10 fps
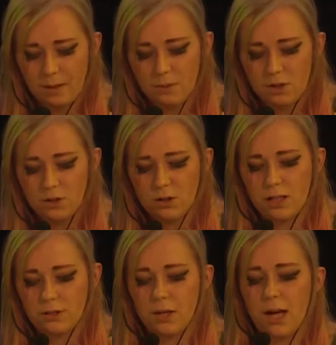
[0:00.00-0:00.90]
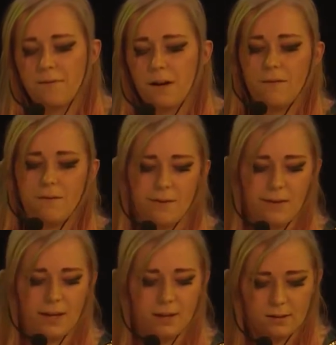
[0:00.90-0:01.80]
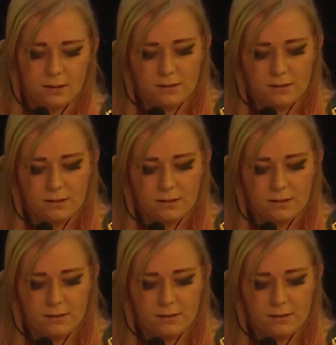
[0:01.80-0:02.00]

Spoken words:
Be sure that you have everything.